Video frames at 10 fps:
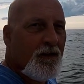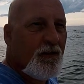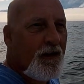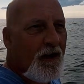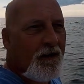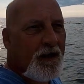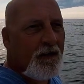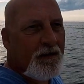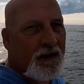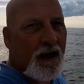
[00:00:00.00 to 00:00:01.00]
We're out here
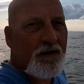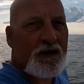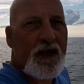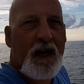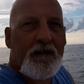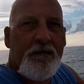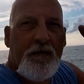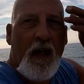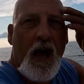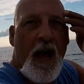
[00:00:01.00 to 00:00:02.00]
at the outside
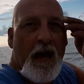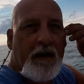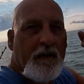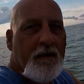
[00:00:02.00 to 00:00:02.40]
flag